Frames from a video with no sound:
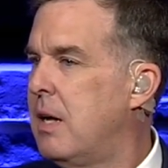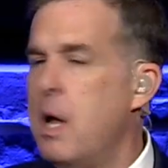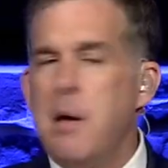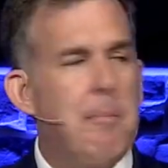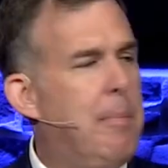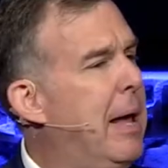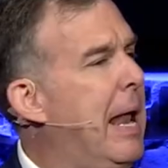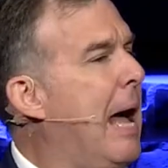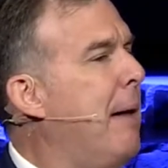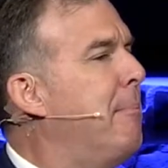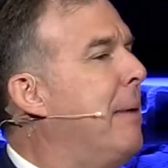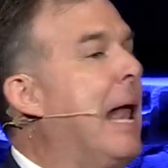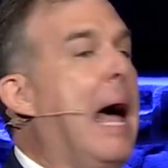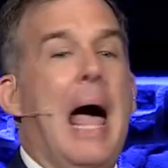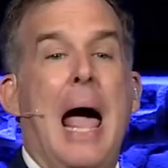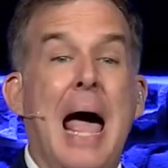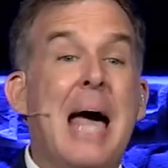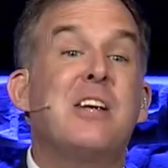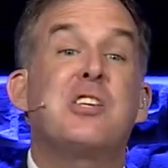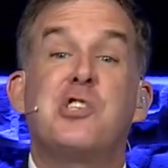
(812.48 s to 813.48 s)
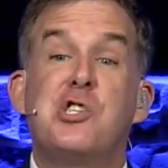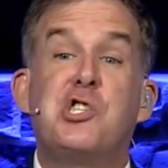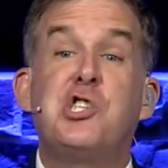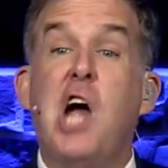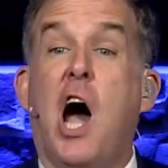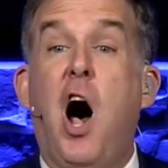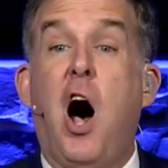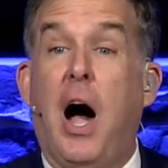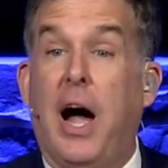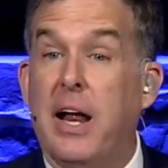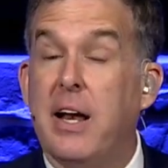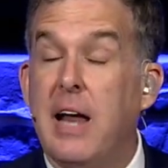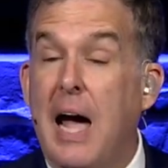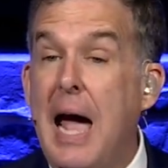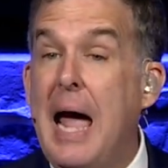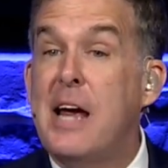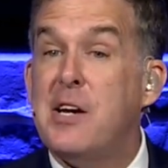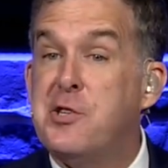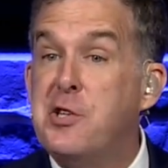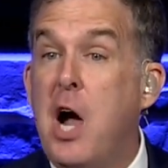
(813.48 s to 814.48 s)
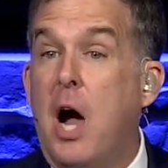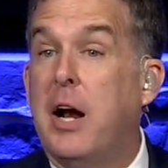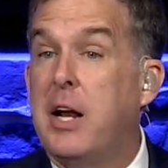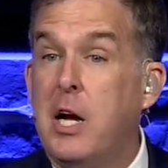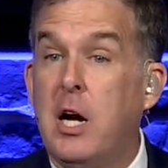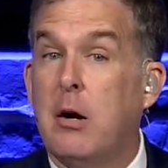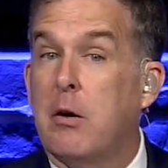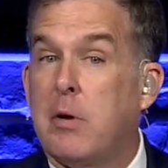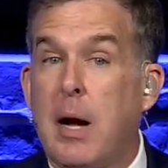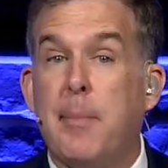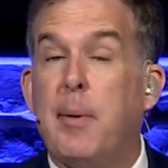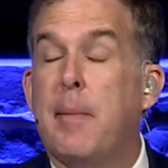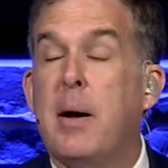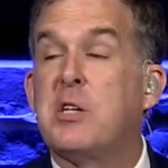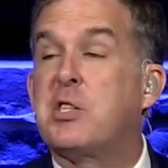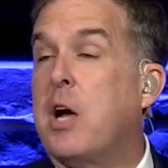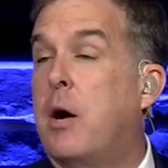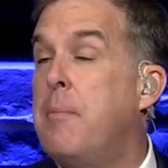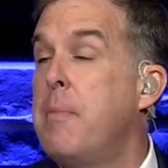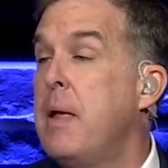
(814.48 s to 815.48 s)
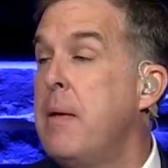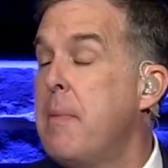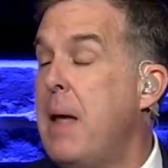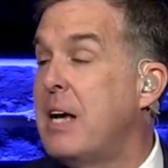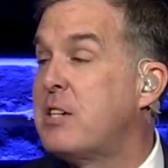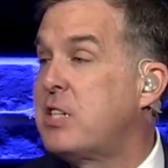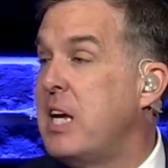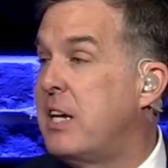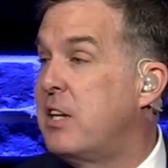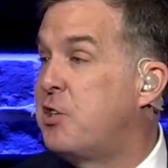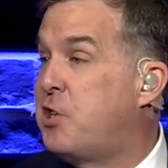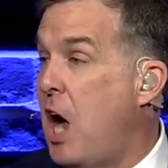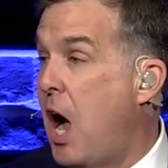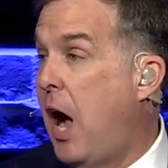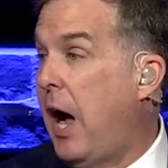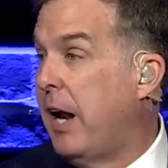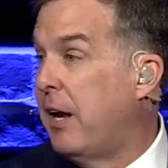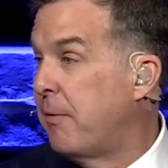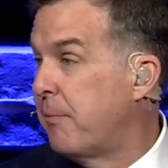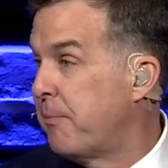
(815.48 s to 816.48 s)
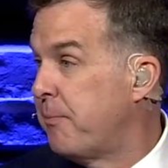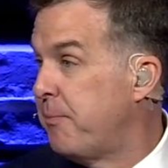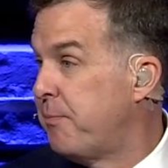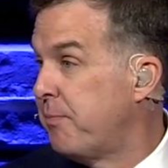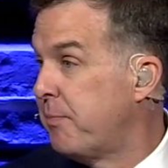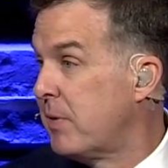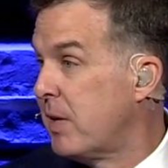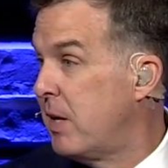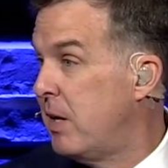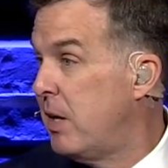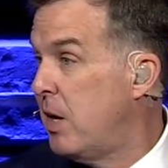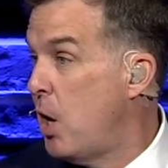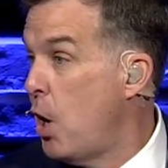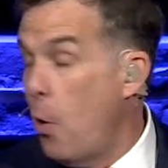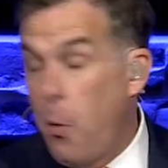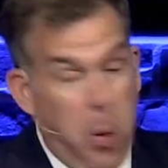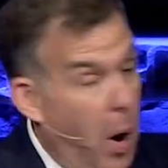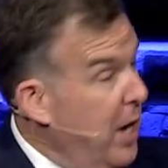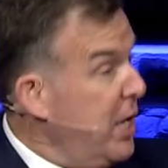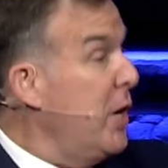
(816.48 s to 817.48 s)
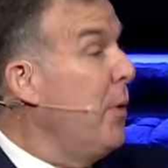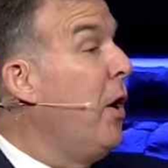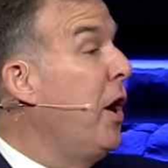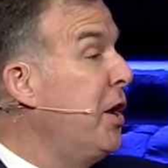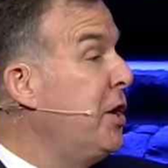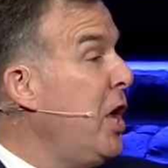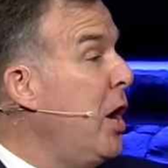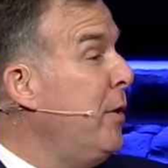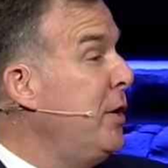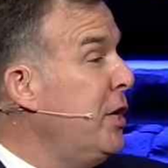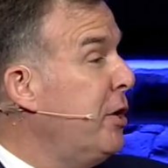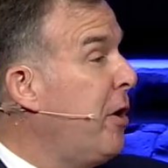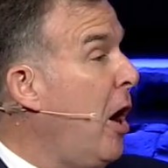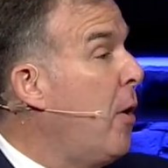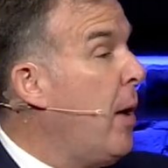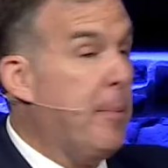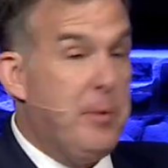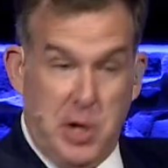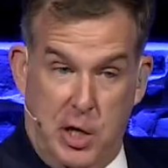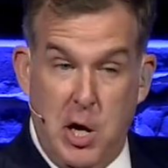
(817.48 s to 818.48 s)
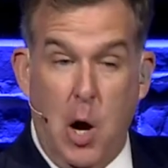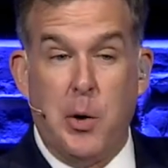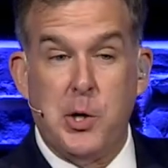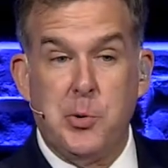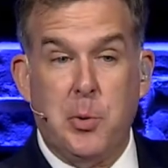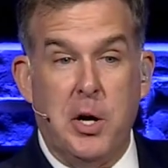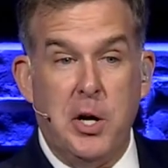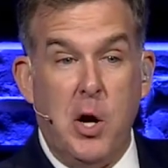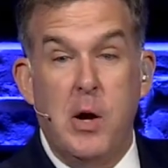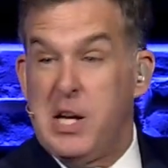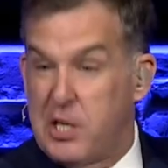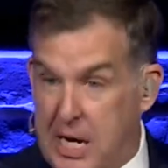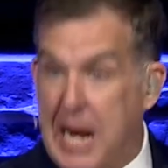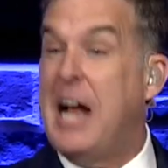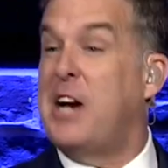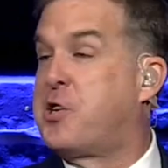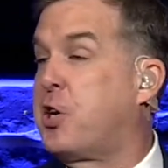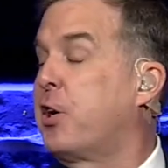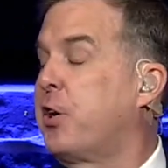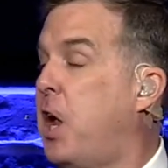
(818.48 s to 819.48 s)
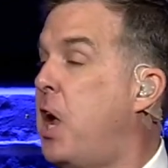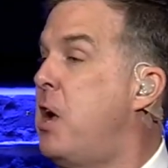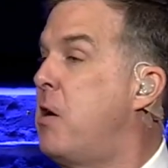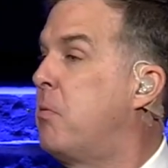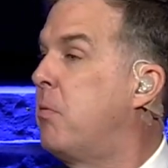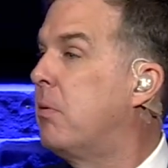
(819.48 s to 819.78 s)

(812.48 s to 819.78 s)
But I asked John here a couple months ago, I said, John, what do you want to do when you grow up? Do you know what you want to do? He said, I sure do.